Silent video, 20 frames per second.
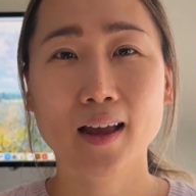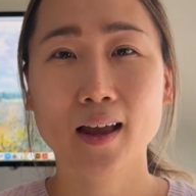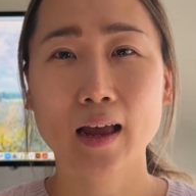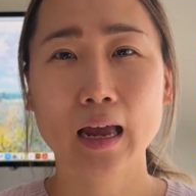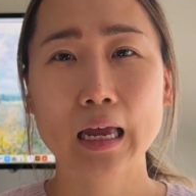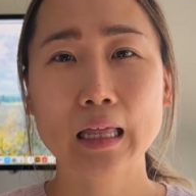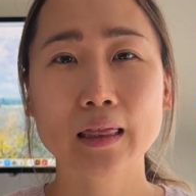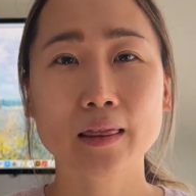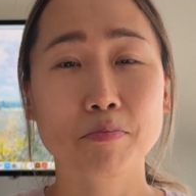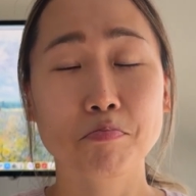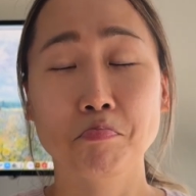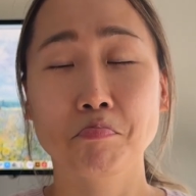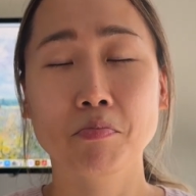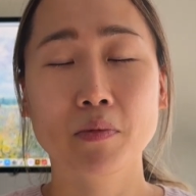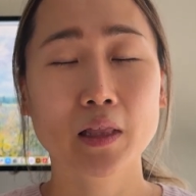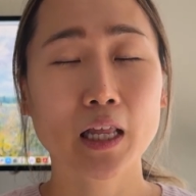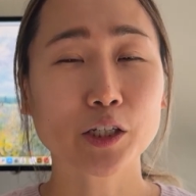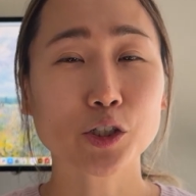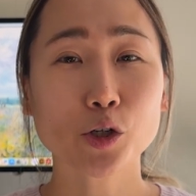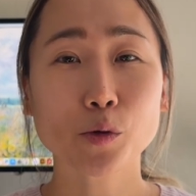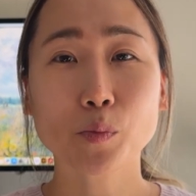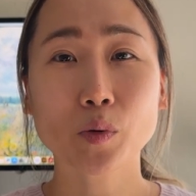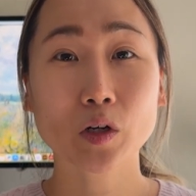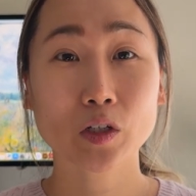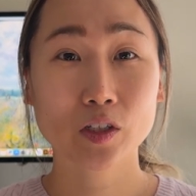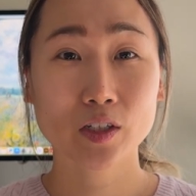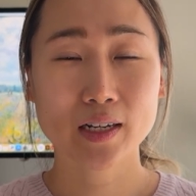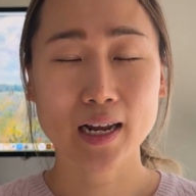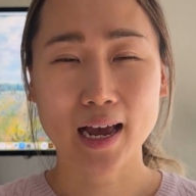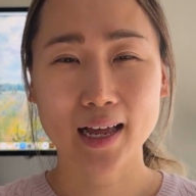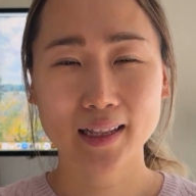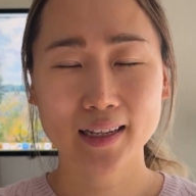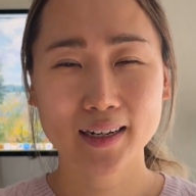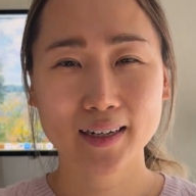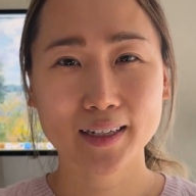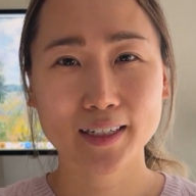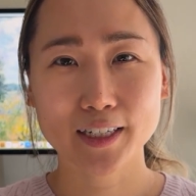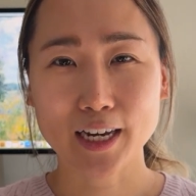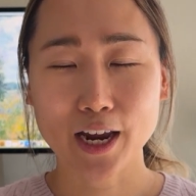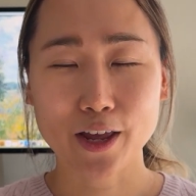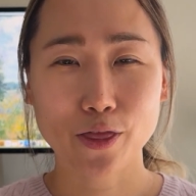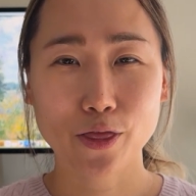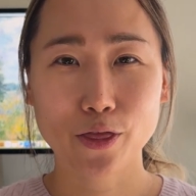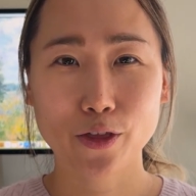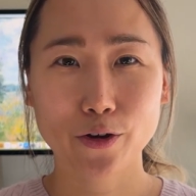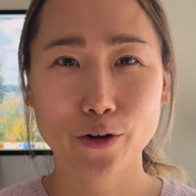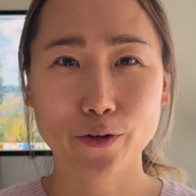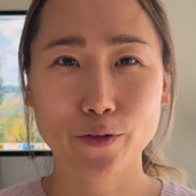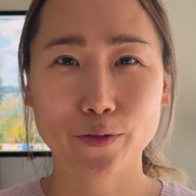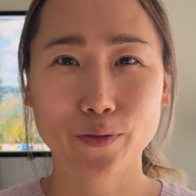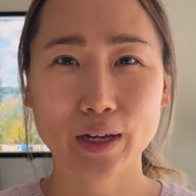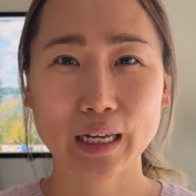and let your personality shine through.